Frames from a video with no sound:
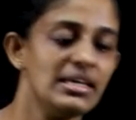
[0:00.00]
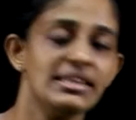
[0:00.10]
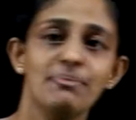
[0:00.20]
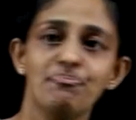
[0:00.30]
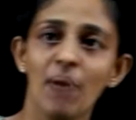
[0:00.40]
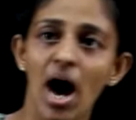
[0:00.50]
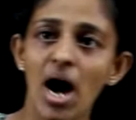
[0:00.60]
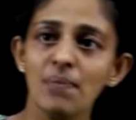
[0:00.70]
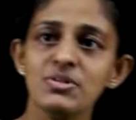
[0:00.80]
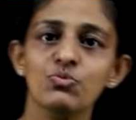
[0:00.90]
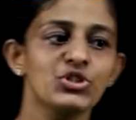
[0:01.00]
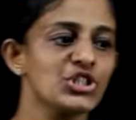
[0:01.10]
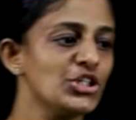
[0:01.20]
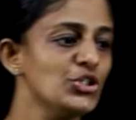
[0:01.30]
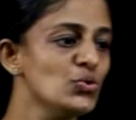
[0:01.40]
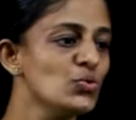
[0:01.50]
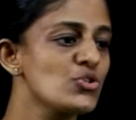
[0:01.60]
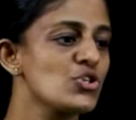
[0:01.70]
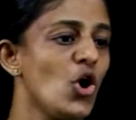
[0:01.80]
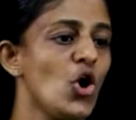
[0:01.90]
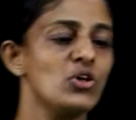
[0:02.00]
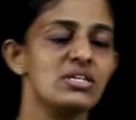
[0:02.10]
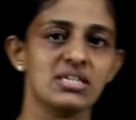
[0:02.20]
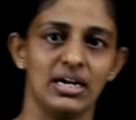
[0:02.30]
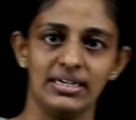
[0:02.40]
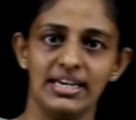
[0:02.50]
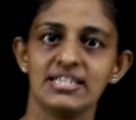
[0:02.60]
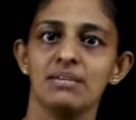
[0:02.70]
The palms which are used on Sundays,